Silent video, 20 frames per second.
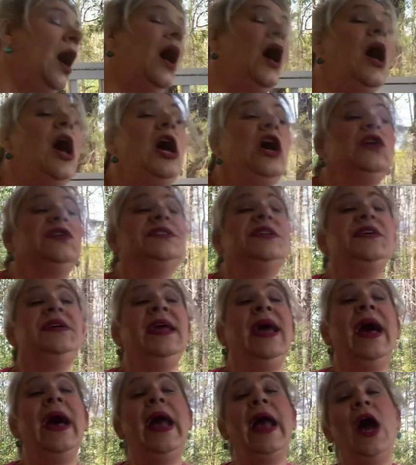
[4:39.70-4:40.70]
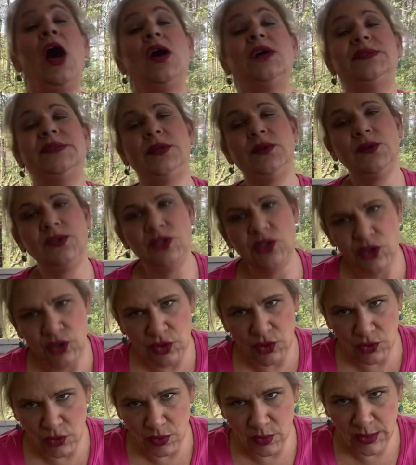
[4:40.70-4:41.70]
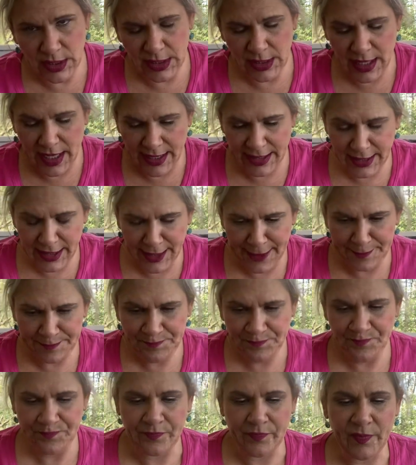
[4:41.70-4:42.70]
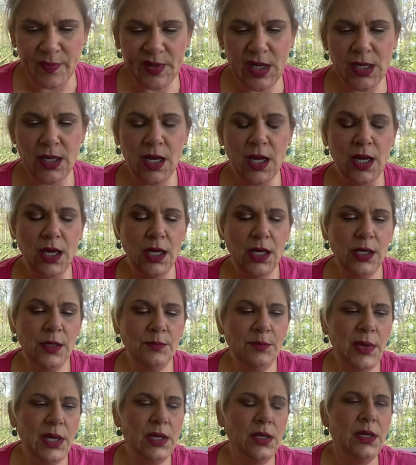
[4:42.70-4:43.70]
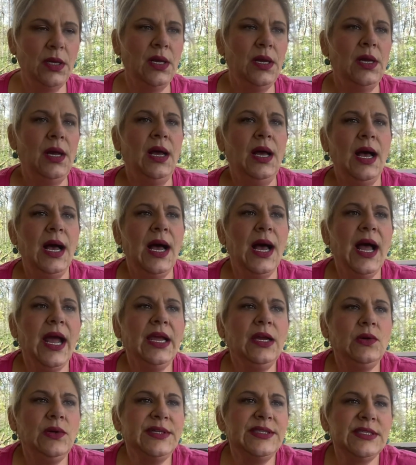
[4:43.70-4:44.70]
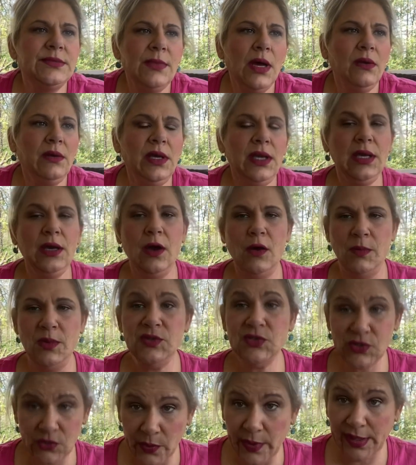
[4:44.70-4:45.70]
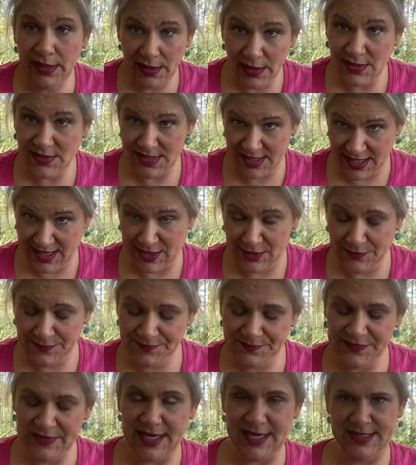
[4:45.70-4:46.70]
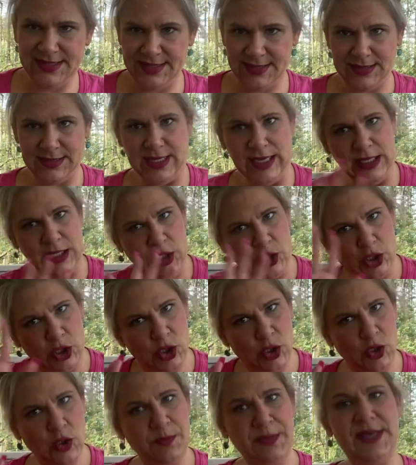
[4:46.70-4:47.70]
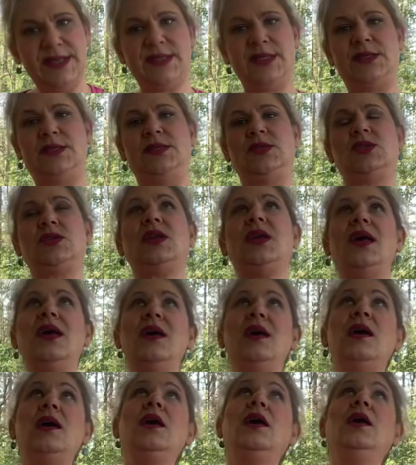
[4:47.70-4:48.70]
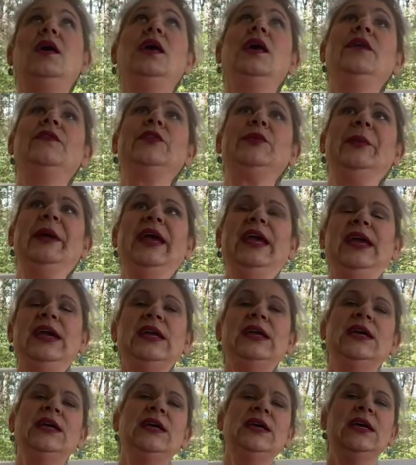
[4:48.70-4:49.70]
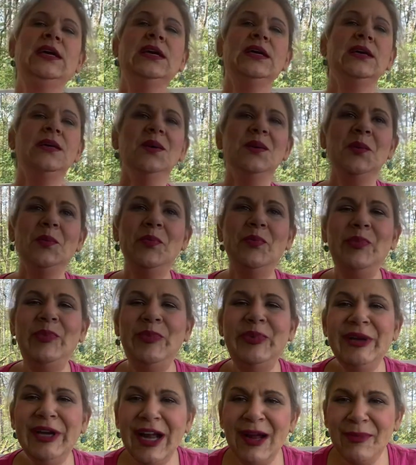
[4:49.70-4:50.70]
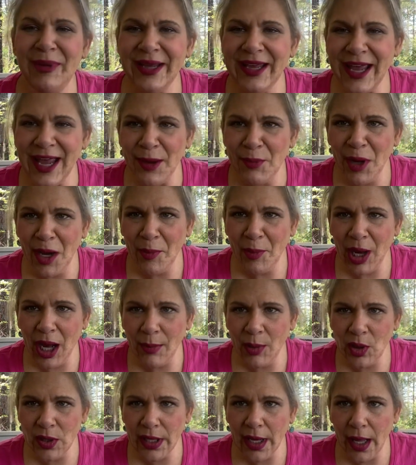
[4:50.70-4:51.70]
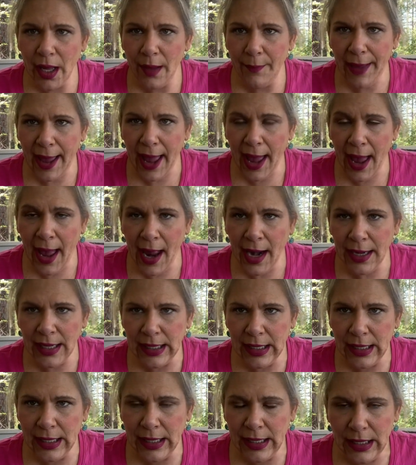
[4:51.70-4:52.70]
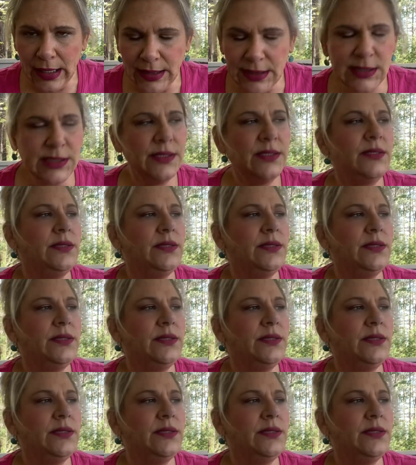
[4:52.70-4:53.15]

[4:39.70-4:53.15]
Ah, so yeah, I also chew a lot of gum. Um, I quit smoking almost 20 years ago. Yes, thank you. Best decision ever made. But I became a bubblegum addict.